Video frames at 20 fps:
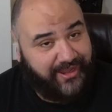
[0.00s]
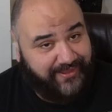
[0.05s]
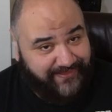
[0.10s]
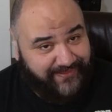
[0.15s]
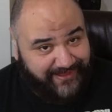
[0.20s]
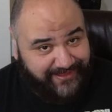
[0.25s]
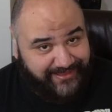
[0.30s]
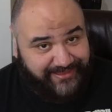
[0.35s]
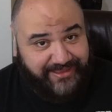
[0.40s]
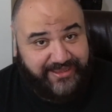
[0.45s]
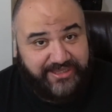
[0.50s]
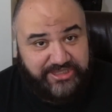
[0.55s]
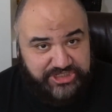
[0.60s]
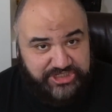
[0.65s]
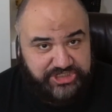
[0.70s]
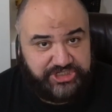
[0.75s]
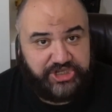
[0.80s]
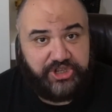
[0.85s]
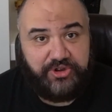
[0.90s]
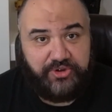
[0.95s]
And they did
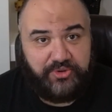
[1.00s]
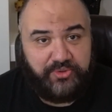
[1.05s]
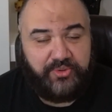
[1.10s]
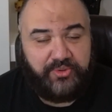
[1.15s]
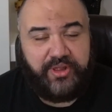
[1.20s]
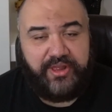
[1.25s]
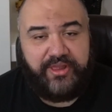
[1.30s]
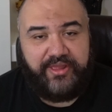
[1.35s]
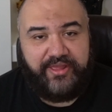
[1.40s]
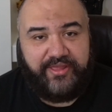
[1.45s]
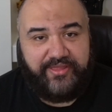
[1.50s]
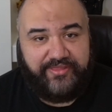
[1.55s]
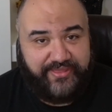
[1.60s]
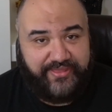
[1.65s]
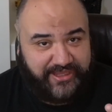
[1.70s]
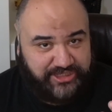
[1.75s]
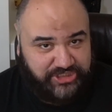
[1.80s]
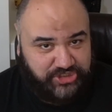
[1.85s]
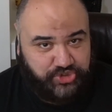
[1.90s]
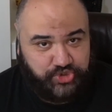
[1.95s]
show
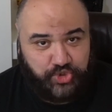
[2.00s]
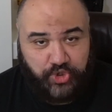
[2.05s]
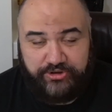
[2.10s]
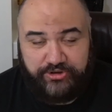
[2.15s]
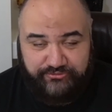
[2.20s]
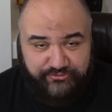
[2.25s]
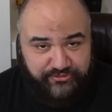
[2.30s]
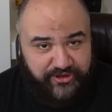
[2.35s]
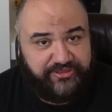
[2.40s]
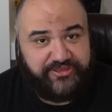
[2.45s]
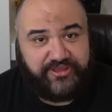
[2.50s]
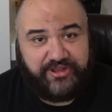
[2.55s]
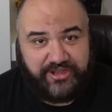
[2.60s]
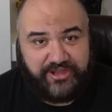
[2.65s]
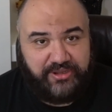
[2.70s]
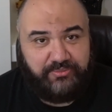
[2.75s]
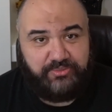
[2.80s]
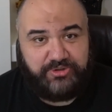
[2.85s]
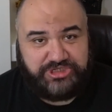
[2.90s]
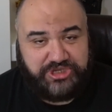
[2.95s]
that short recent
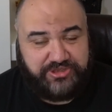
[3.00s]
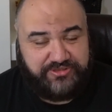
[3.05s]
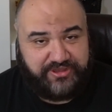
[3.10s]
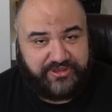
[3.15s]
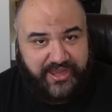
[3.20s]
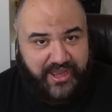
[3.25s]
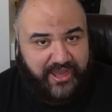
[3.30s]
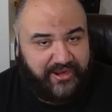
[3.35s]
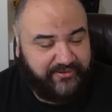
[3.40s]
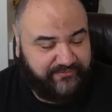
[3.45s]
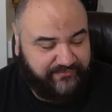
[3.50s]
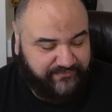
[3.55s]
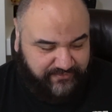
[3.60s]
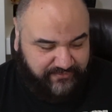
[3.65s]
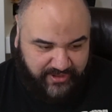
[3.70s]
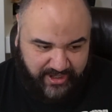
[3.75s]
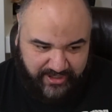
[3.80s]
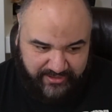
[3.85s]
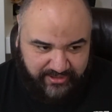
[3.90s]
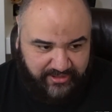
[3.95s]
clip we just got of
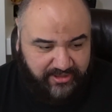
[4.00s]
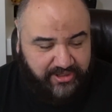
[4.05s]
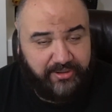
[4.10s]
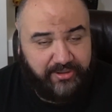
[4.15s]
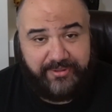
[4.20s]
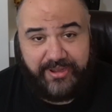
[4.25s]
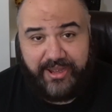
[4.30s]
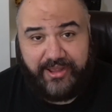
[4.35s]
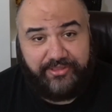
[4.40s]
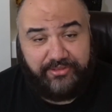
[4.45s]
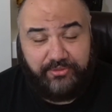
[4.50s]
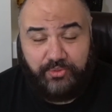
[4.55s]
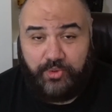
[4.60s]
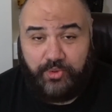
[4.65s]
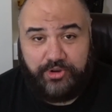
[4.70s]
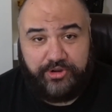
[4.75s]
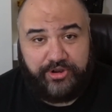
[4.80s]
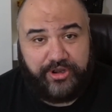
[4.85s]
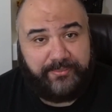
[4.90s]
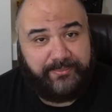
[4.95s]
Godzilla coming out of the
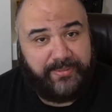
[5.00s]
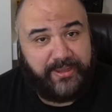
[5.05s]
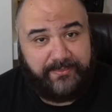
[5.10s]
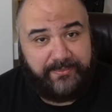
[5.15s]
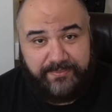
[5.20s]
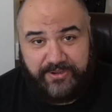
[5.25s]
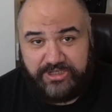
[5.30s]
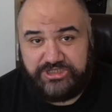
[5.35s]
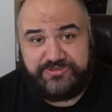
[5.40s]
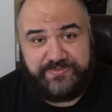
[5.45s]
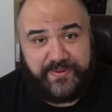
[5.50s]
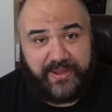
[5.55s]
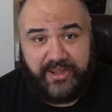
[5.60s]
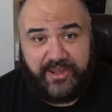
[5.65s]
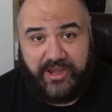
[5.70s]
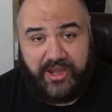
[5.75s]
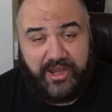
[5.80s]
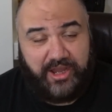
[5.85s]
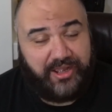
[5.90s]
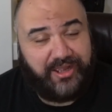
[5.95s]
water and being punched by
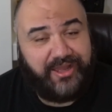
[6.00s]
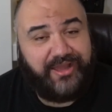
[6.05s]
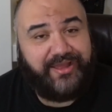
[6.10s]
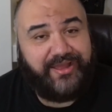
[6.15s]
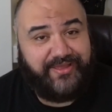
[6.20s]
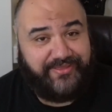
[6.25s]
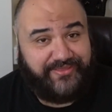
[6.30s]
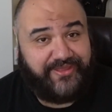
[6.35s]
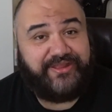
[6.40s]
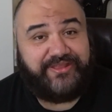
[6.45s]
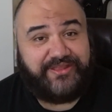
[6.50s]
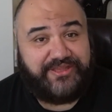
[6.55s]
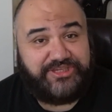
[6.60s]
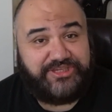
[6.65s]
Kong. They did